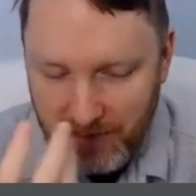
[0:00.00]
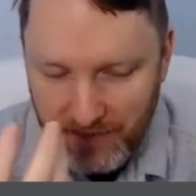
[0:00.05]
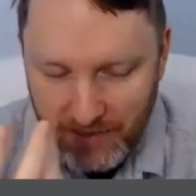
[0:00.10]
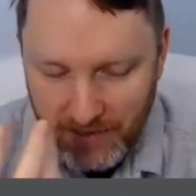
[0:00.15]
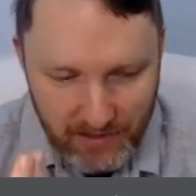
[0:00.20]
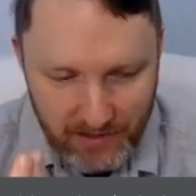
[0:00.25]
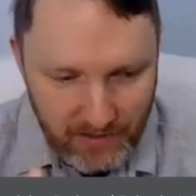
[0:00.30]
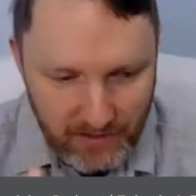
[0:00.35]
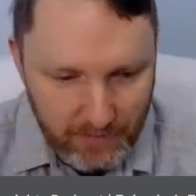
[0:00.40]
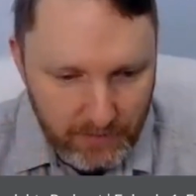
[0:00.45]

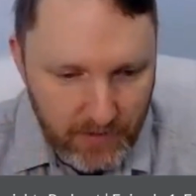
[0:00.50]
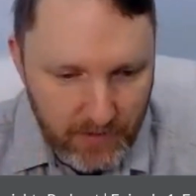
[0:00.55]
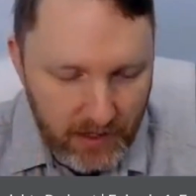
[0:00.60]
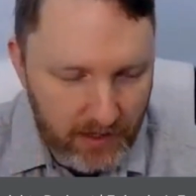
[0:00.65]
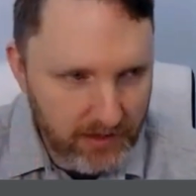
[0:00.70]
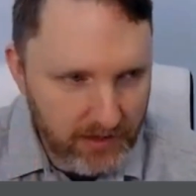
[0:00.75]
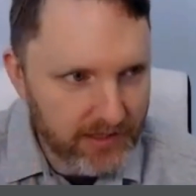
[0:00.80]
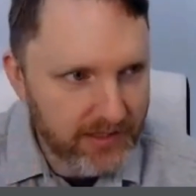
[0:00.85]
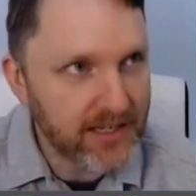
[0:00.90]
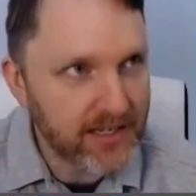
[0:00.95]

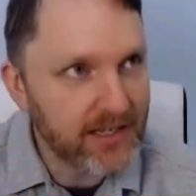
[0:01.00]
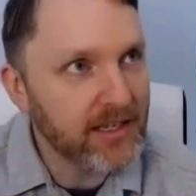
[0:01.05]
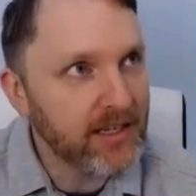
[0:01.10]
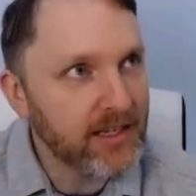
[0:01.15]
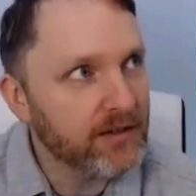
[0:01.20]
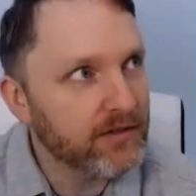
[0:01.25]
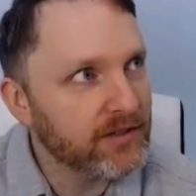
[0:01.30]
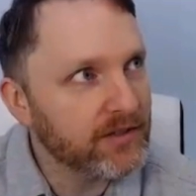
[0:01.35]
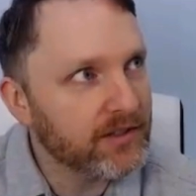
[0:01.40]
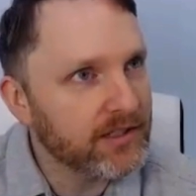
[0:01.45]
the
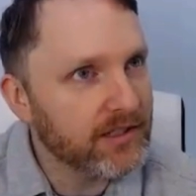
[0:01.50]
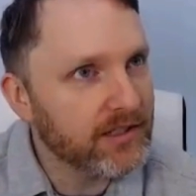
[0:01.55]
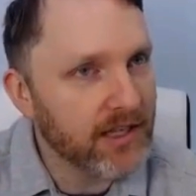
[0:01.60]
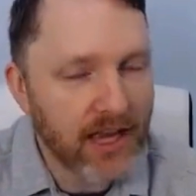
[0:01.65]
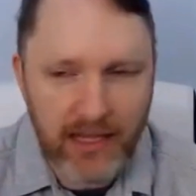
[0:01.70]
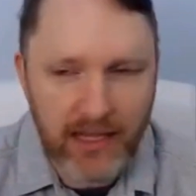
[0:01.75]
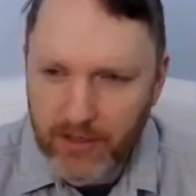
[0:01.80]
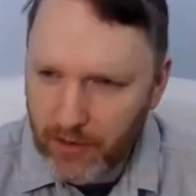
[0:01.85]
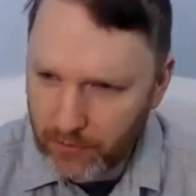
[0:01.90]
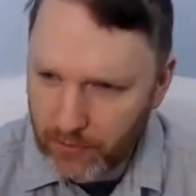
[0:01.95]
city of
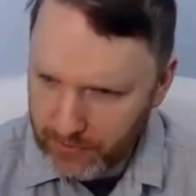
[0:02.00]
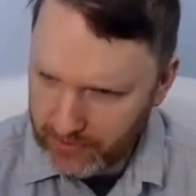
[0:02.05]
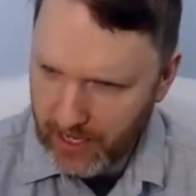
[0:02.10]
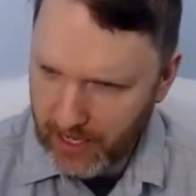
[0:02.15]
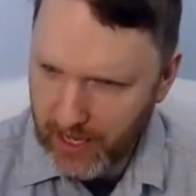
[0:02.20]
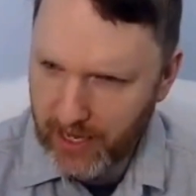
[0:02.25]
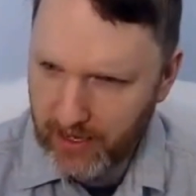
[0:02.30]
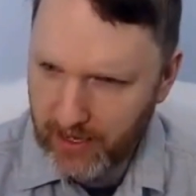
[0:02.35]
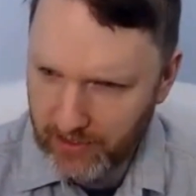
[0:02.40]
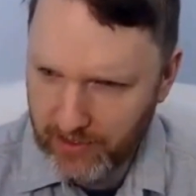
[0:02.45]
San Jose,